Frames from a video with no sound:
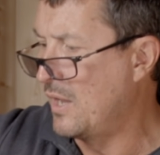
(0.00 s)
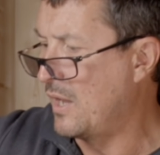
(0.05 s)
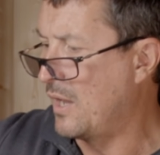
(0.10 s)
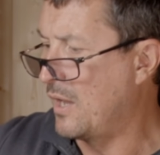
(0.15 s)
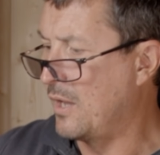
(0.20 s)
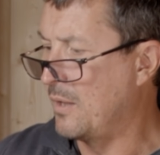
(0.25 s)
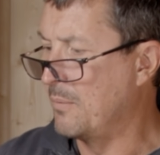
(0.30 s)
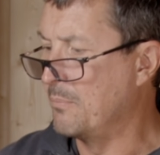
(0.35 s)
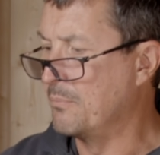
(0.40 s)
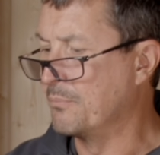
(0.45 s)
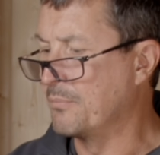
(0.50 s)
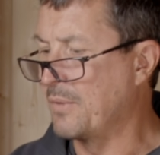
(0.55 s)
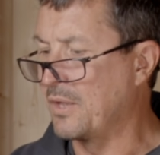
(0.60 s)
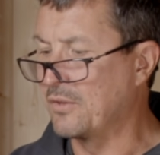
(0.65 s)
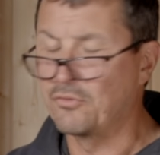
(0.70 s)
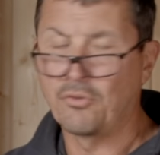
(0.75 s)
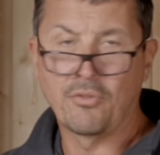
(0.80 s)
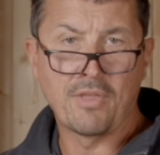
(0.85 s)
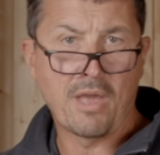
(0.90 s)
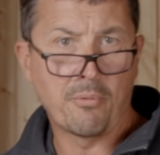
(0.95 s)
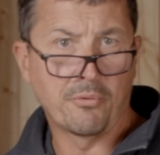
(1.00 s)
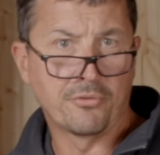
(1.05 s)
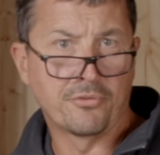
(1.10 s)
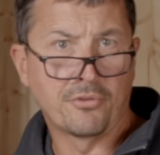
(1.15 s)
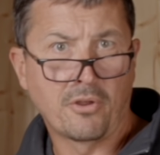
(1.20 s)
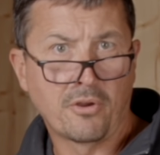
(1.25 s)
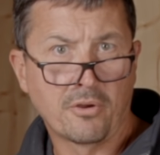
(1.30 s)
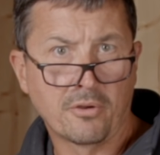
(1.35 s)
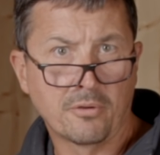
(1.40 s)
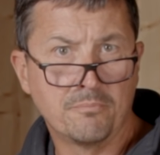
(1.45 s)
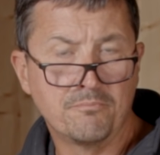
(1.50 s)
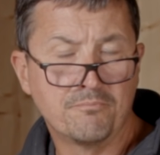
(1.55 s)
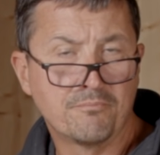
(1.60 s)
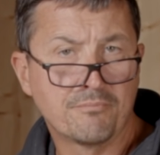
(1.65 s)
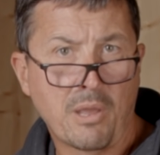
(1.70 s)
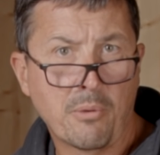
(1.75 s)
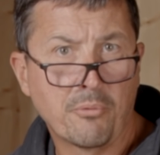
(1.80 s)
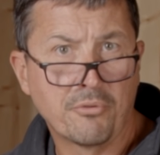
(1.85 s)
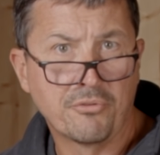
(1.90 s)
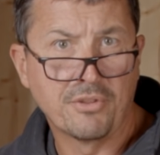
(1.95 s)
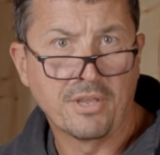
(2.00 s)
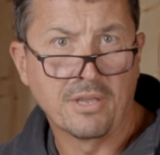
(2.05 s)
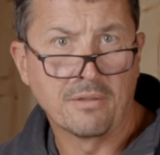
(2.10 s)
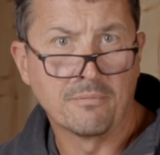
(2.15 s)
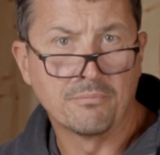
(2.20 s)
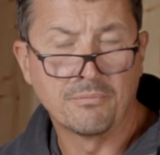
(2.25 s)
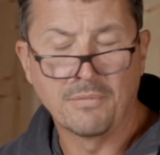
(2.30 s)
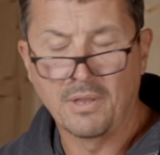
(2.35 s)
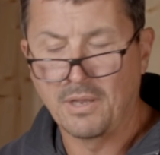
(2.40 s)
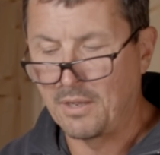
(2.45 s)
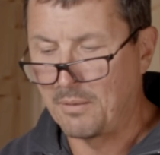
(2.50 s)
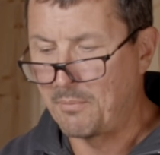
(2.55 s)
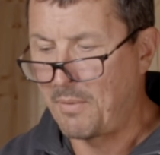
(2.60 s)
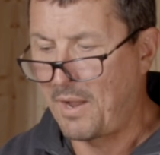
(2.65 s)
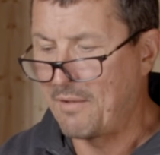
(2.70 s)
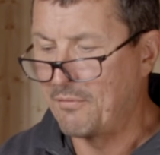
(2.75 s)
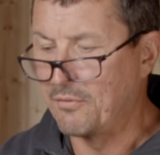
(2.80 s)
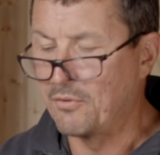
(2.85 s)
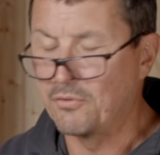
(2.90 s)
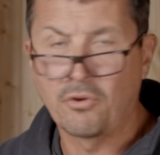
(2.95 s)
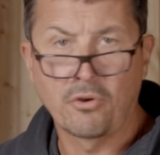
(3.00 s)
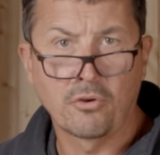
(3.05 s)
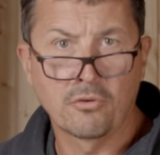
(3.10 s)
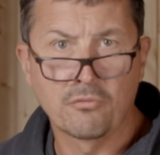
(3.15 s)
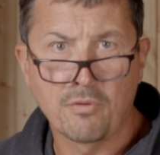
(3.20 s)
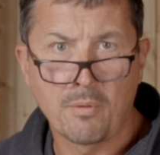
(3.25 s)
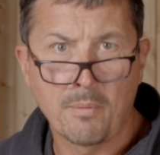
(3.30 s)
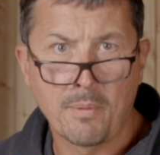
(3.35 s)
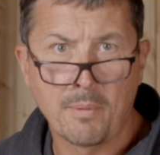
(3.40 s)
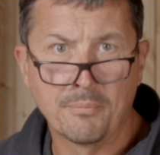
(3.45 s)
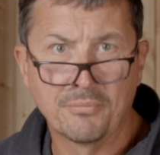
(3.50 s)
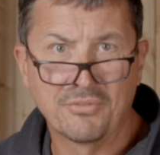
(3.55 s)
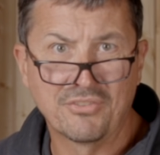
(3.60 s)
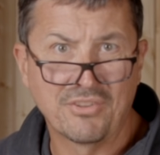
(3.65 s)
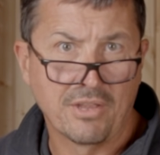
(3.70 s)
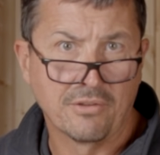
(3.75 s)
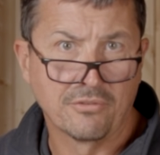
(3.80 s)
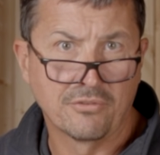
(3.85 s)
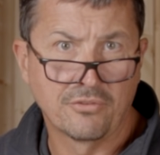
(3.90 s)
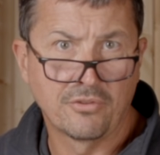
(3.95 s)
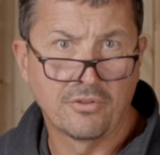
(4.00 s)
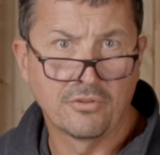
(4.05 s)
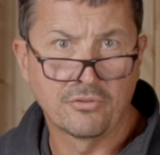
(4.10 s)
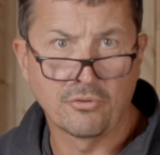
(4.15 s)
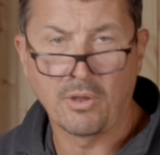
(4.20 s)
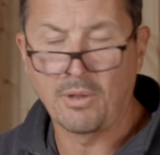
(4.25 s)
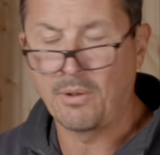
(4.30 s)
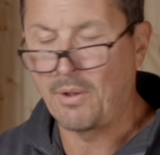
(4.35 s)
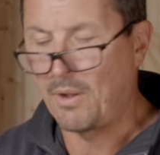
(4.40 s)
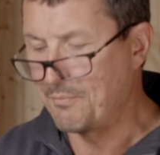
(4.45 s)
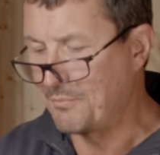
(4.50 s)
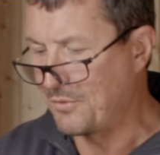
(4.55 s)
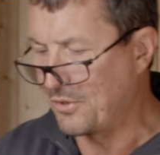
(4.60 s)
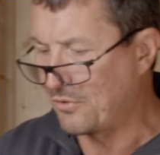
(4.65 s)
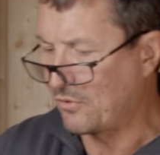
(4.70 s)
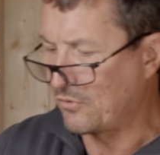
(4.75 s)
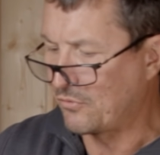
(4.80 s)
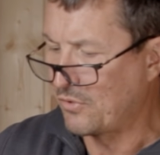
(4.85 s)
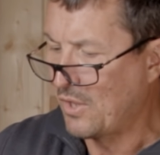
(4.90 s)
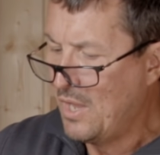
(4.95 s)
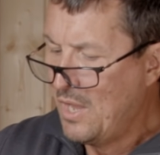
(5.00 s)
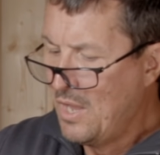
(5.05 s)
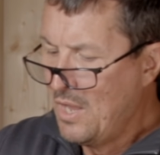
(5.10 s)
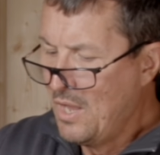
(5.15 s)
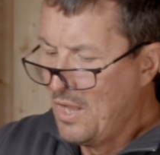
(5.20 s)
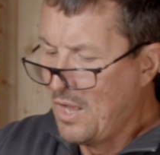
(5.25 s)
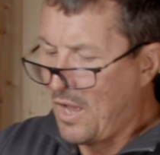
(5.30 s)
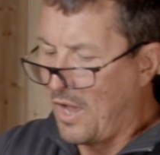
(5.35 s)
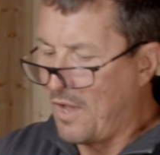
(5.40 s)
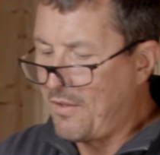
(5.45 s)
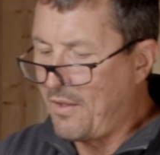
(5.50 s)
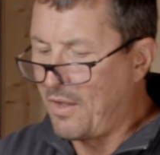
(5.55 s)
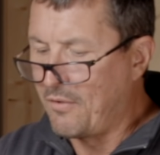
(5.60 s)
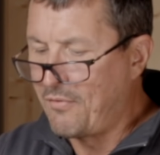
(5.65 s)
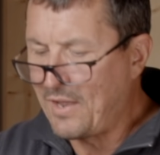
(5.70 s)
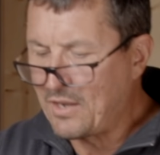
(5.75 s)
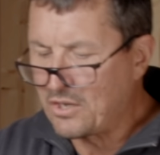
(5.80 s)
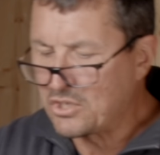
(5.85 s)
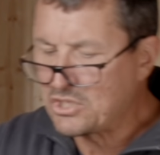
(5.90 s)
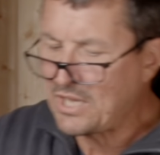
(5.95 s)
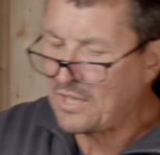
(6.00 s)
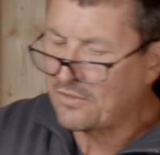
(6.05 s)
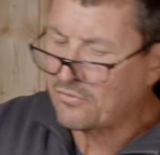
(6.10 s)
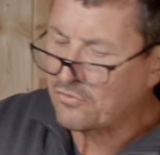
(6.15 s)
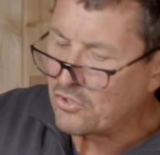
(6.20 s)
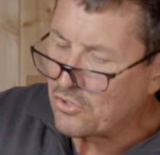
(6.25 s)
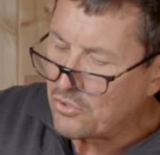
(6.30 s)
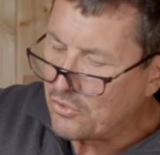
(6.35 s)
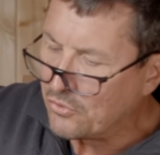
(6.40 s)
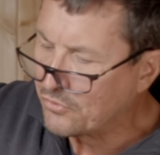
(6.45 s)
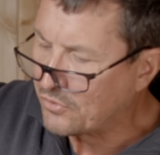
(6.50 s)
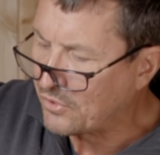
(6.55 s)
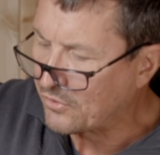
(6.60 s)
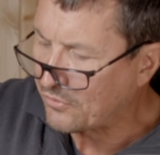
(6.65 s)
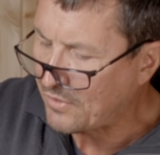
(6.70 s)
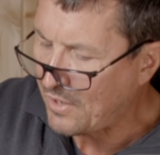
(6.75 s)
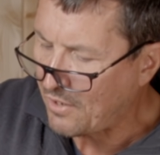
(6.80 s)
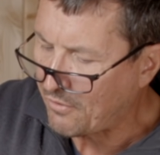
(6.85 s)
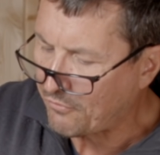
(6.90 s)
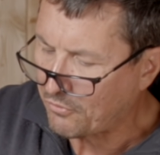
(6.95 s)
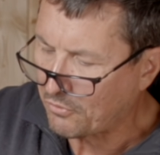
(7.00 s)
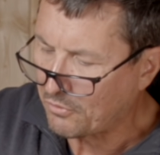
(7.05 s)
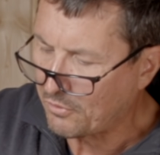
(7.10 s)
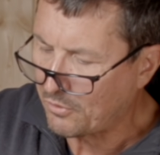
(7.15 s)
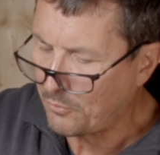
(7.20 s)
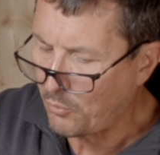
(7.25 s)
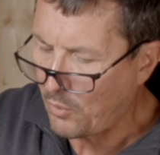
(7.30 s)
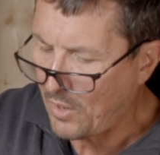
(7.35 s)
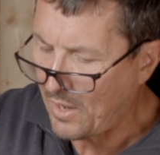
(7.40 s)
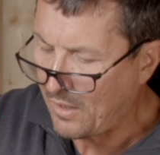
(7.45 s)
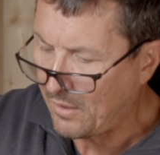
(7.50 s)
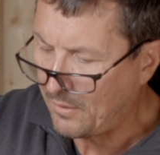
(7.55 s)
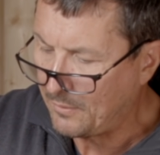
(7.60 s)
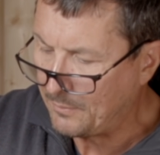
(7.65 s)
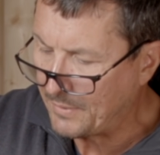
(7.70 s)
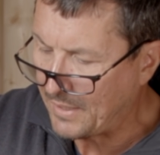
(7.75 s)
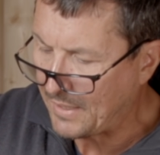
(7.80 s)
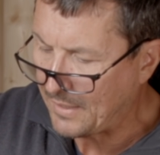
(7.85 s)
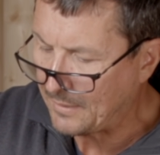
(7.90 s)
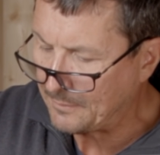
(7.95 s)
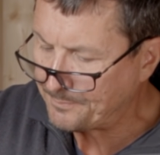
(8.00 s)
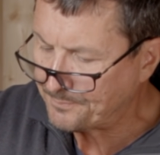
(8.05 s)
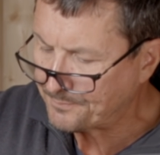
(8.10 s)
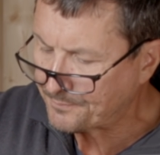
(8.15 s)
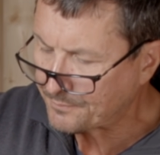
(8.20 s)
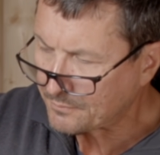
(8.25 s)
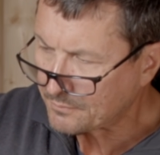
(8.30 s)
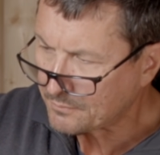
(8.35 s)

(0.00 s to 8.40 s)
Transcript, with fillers: Um, and so that was our, that was it. Um, I haven't heard from him since. So uh, this is I, have had a chance to use this now for a little while, and